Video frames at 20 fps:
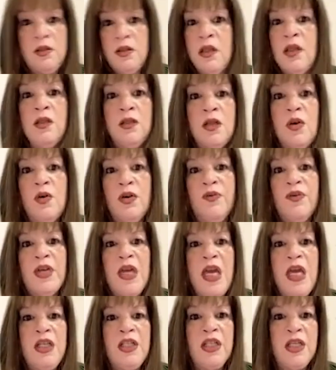
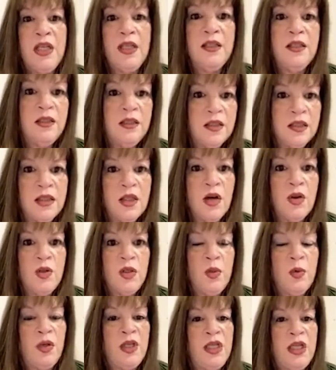notification. So
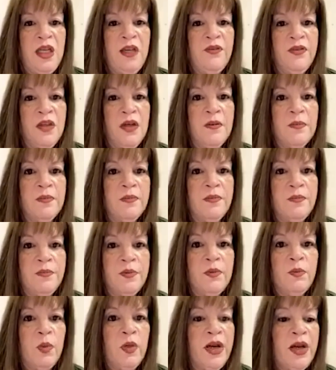you want to give them
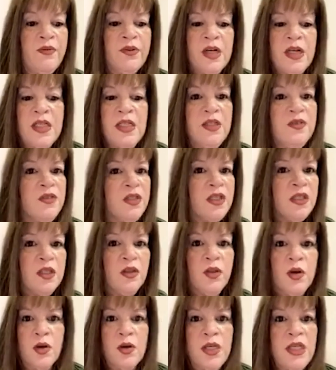whatever it is,
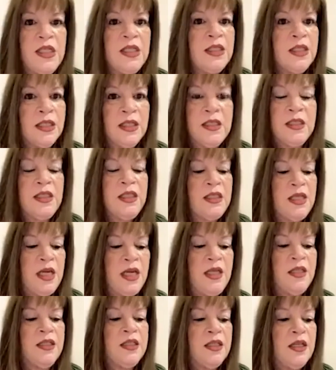30, 60
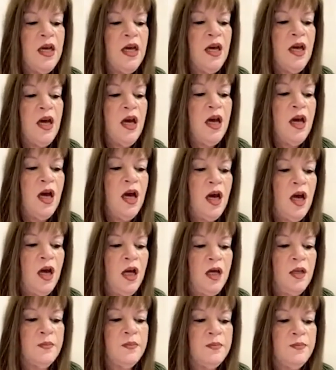days.
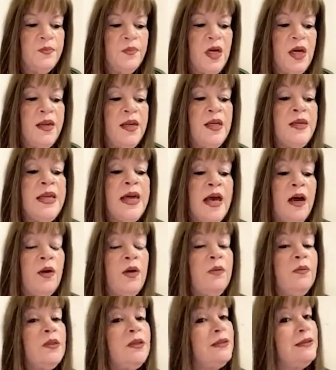
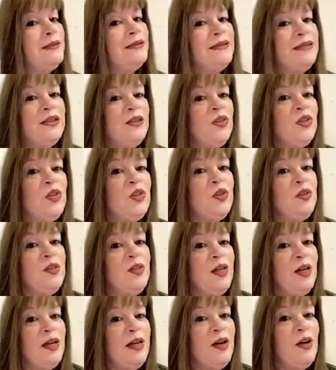Now,
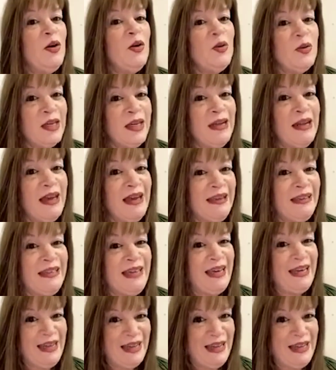who can
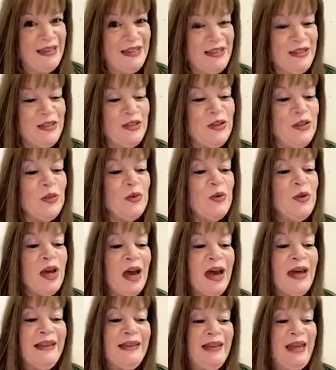get in? Do
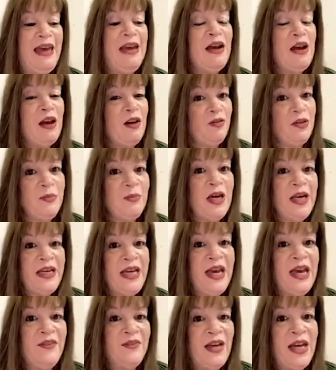not let everybody
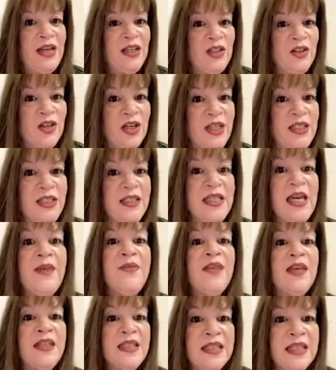have entrance. And
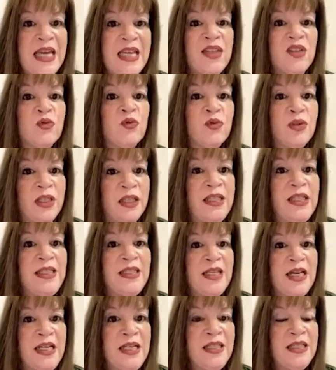this gets really
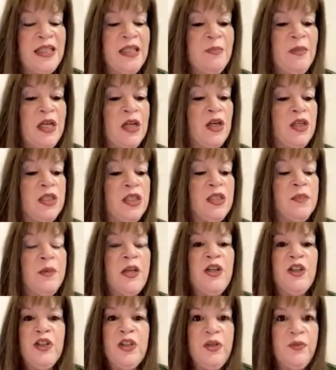dicey because
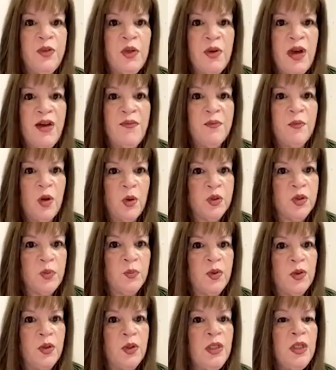especially if you have
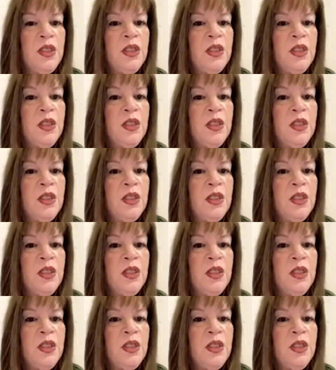multiple